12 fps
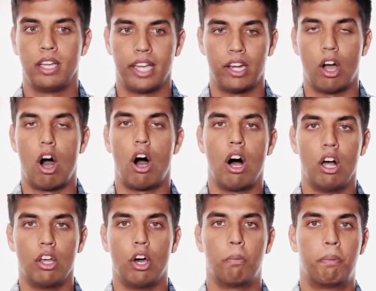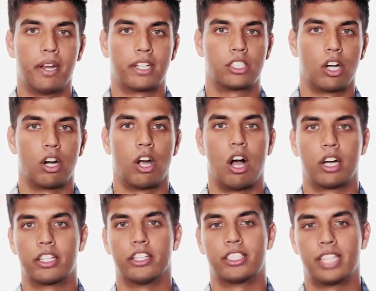in all OpenXR
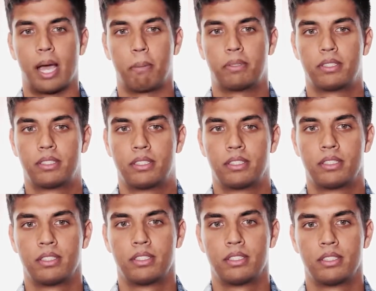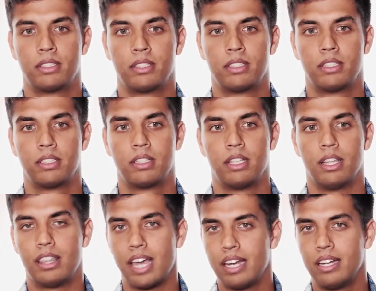Oculus apps.
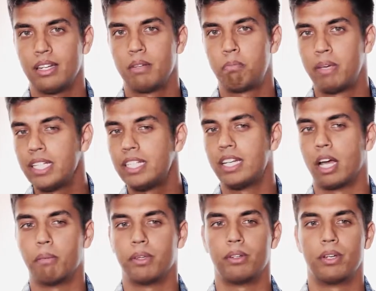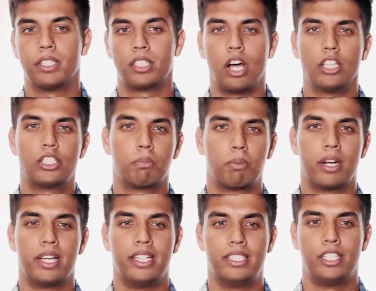Then PTW is also
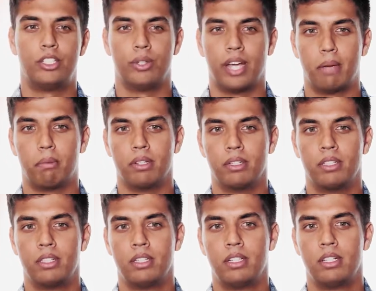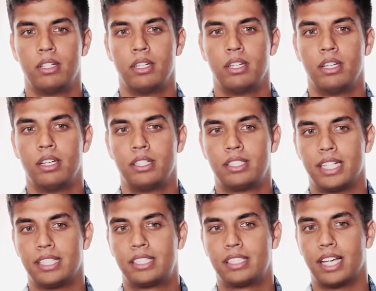pretty easy to enable,
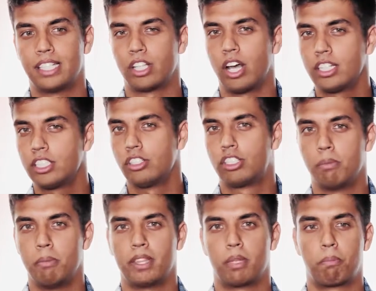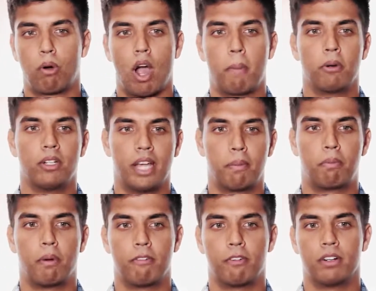since as long as you submit the proper depth
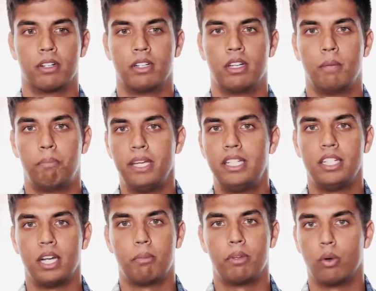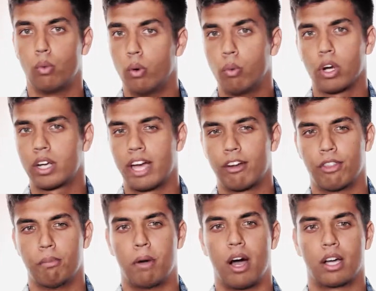buffer, PTW will work out of
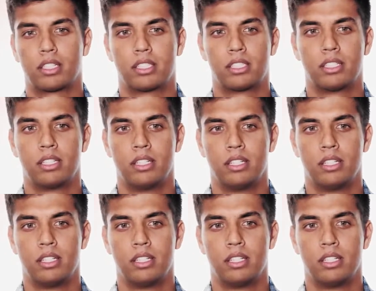the box.